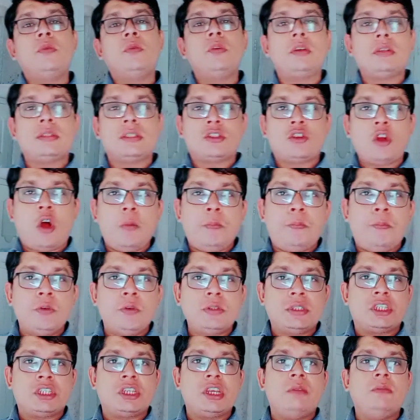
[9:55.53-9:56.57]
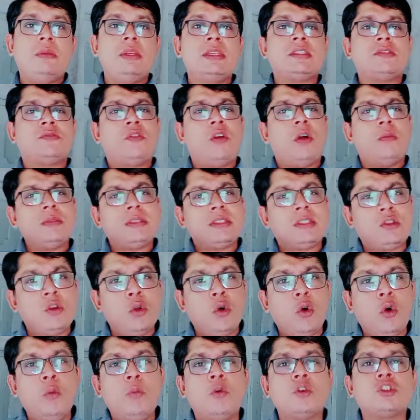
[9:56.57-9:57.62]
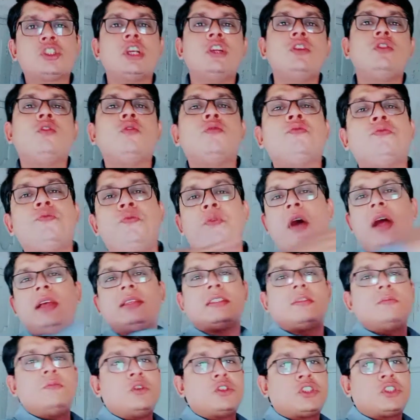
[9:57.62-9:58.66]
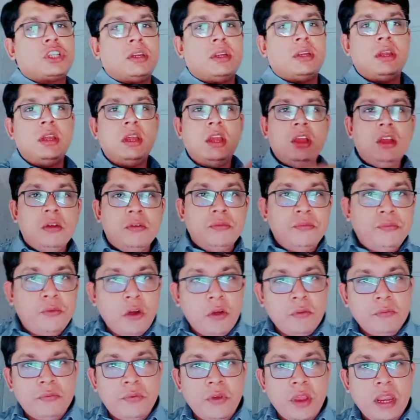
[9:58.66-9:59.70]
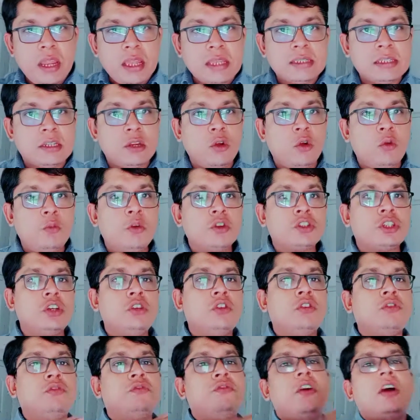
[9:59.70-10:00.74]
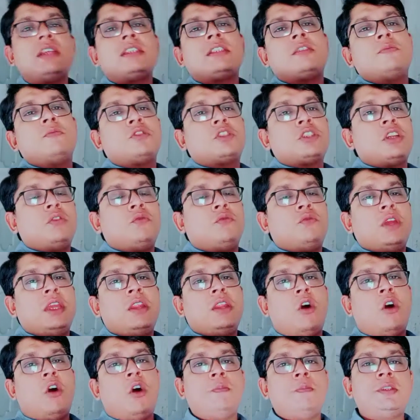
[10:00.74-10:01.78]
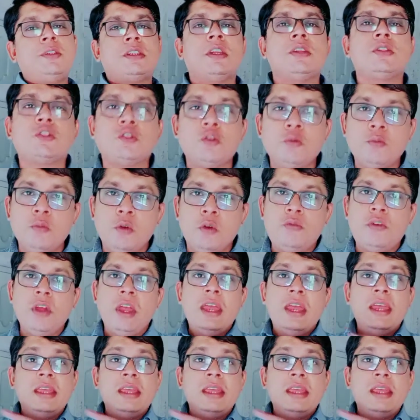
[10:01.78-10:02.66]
stop position, means from slow motion to fast motion, from very slow motion to fast motion, when object is to move,